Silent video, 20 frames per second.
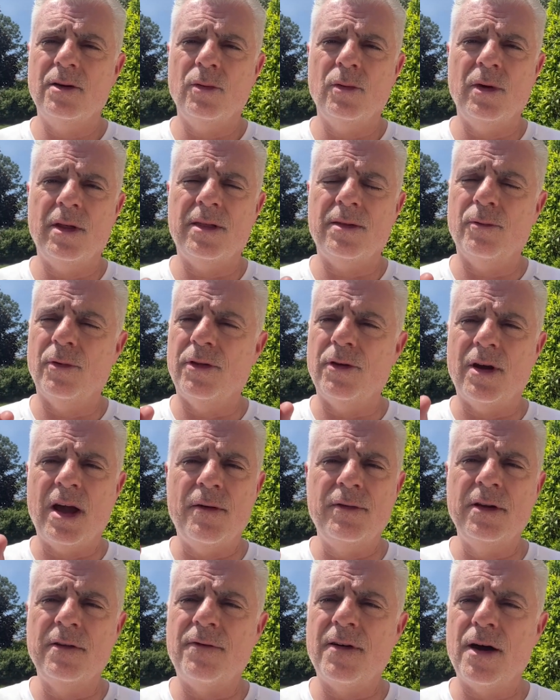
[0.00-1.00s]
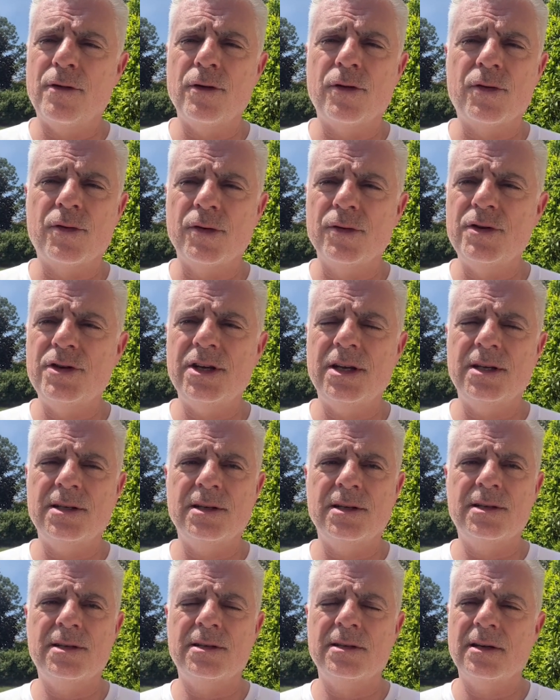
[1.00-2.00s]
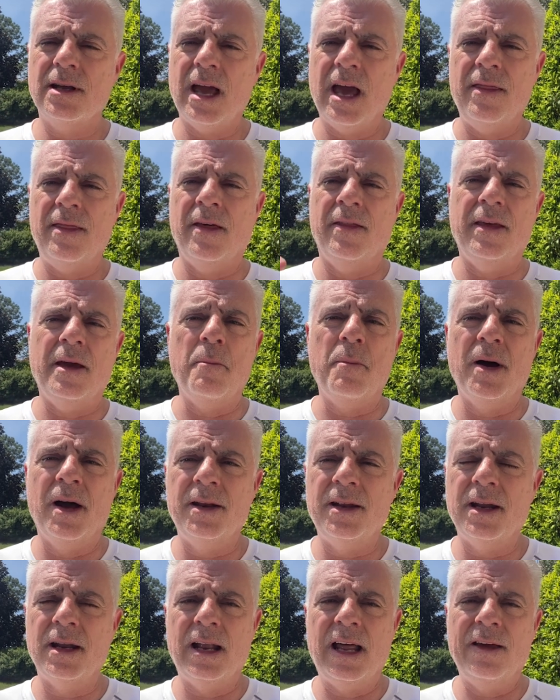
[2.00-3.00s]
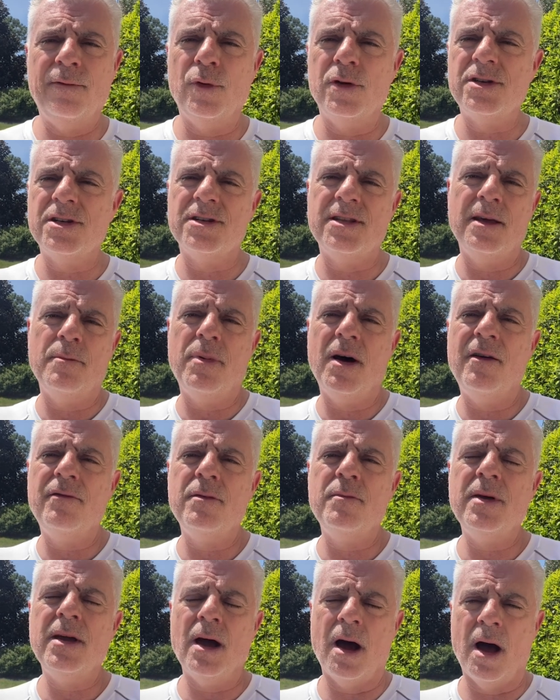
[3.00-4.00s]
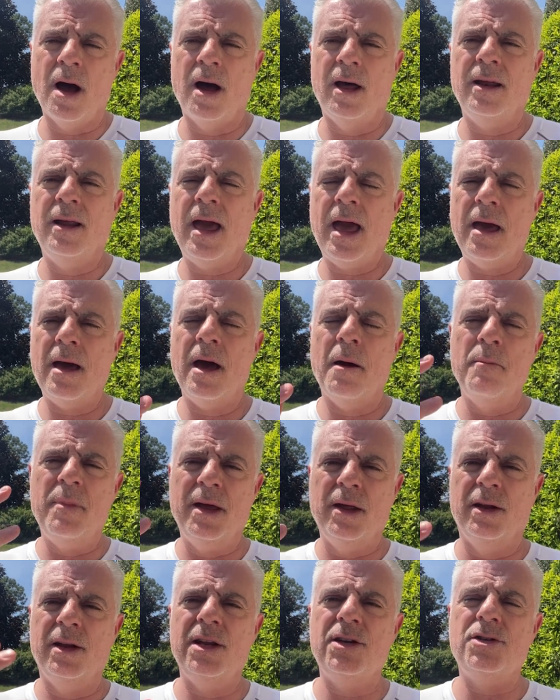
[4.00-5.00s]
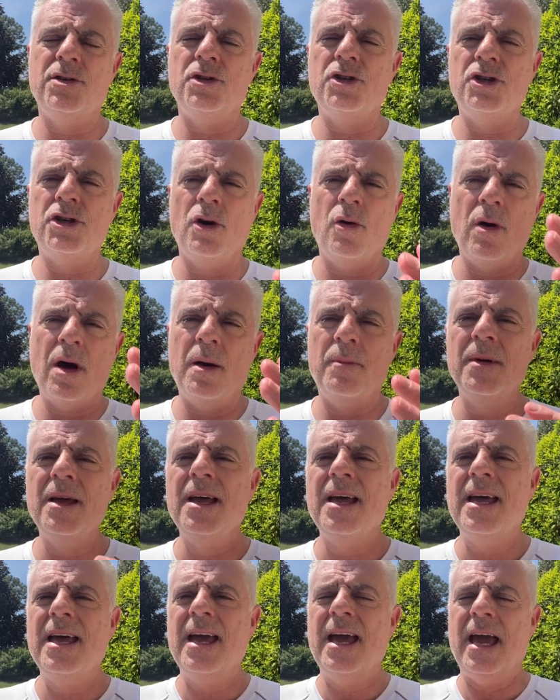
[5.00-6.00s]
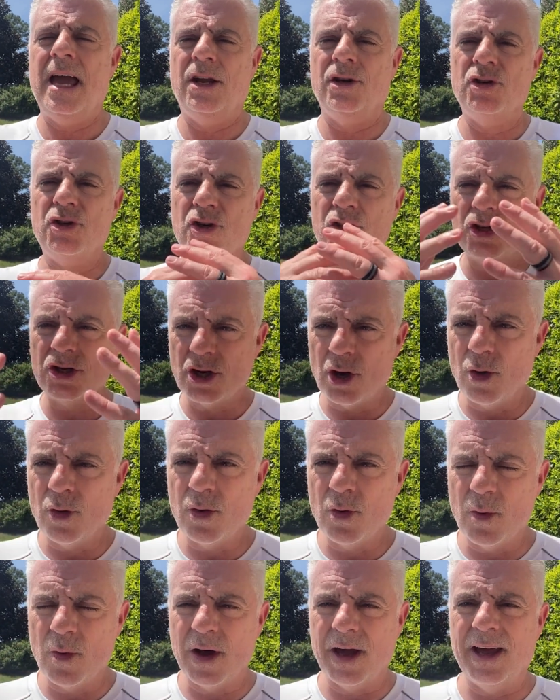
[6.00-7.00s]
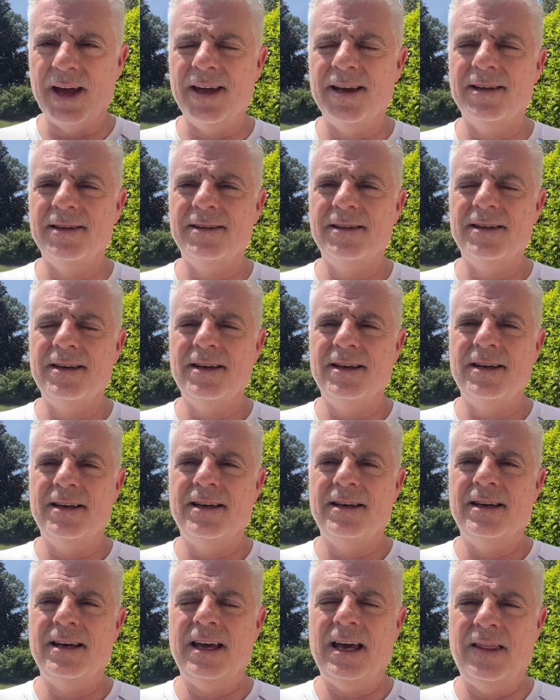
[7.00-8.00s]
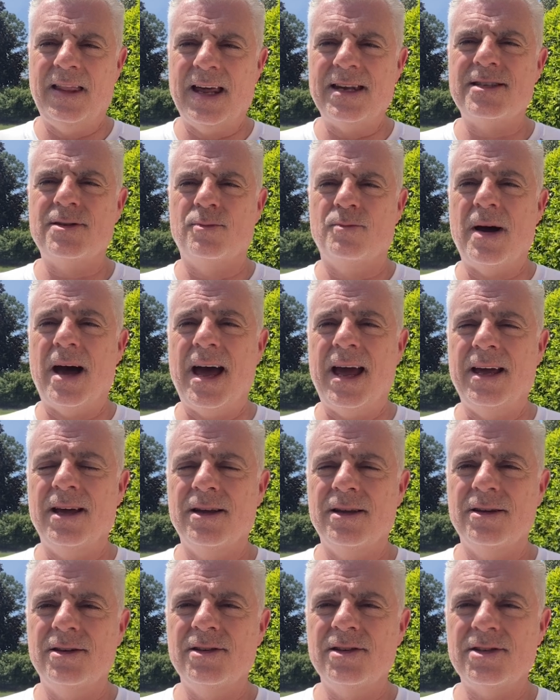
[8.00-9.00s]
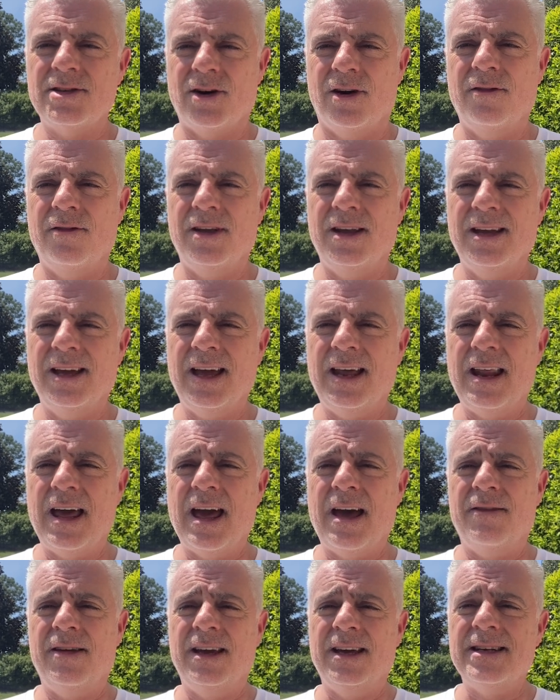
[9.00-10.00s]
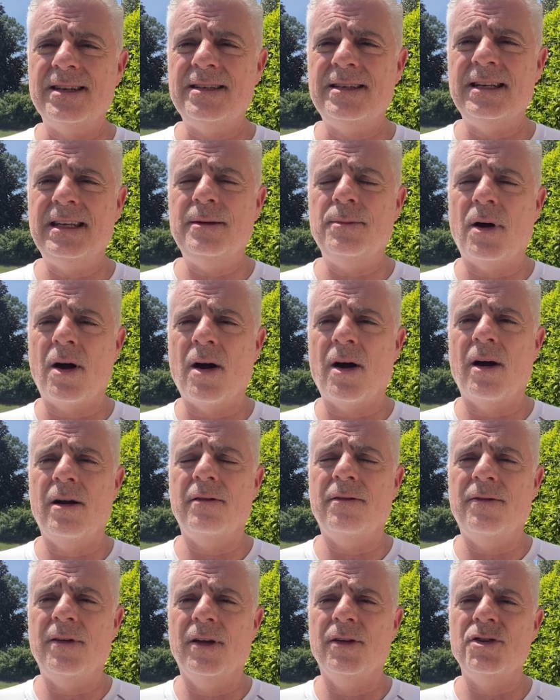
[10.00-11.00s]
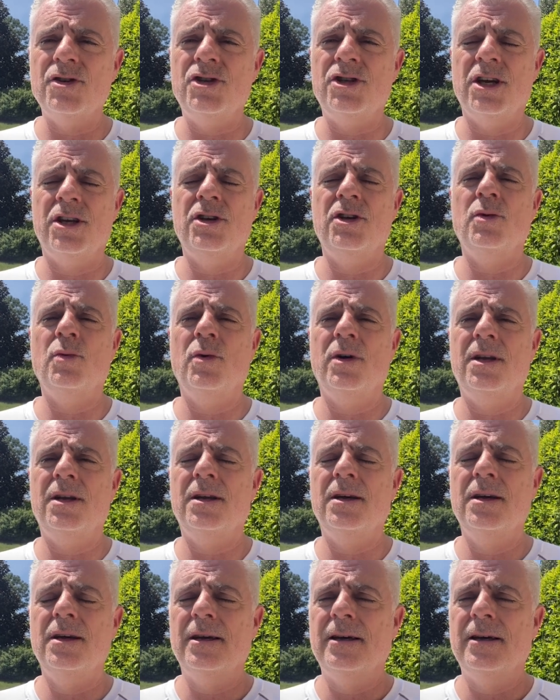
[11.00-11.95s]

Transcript: with your Heavenly Father through Jesus. And then the abundant life, which is the above and beyond ability to show up and show the way. And that's by serving and having a deep, heartfelt, genuine